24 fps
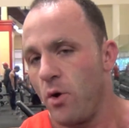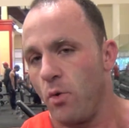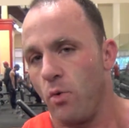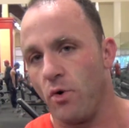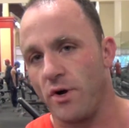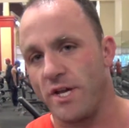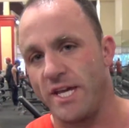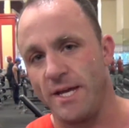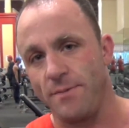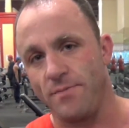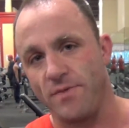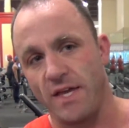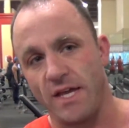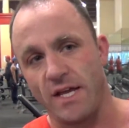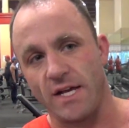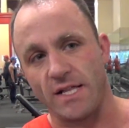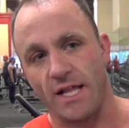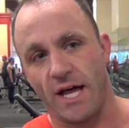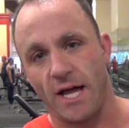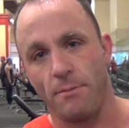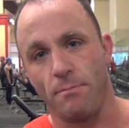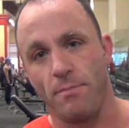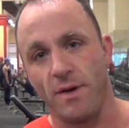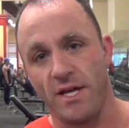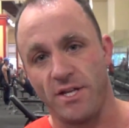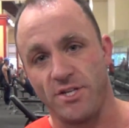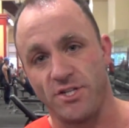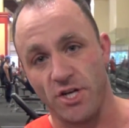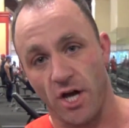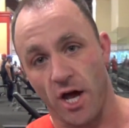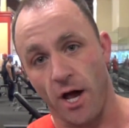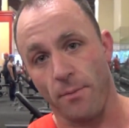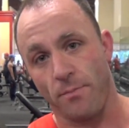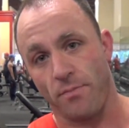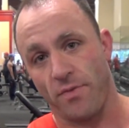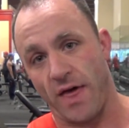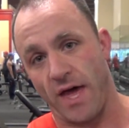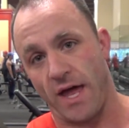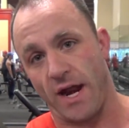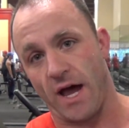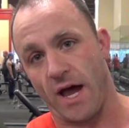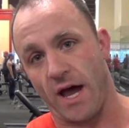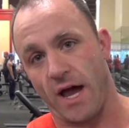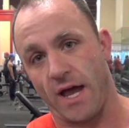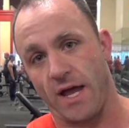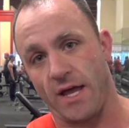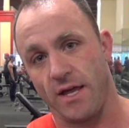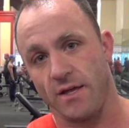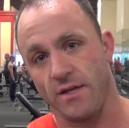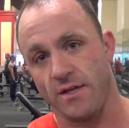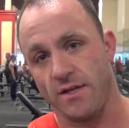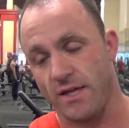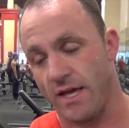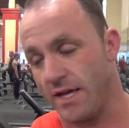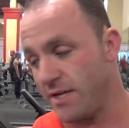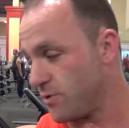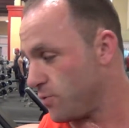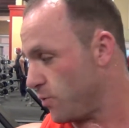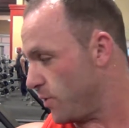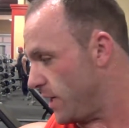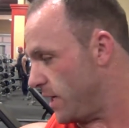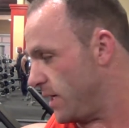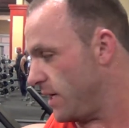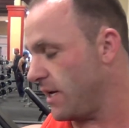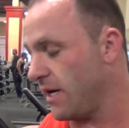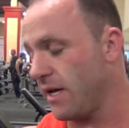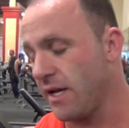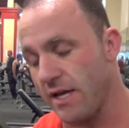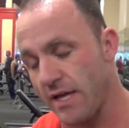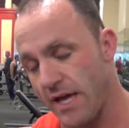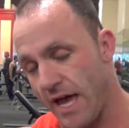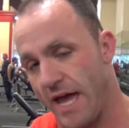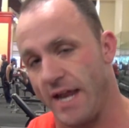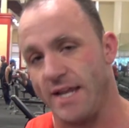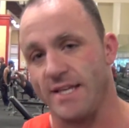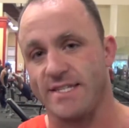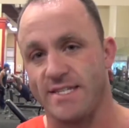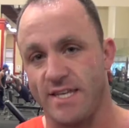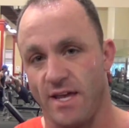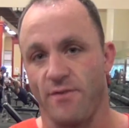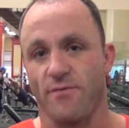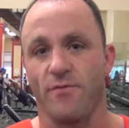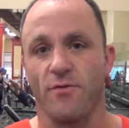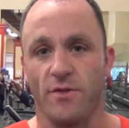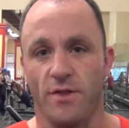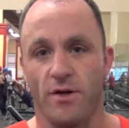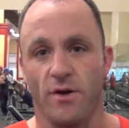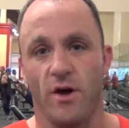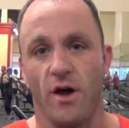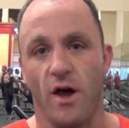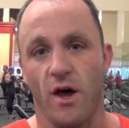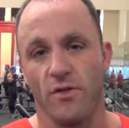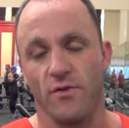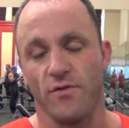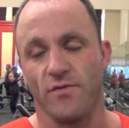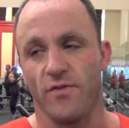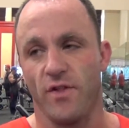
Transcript: we'll keep the incline bench up that high as we had it set for the other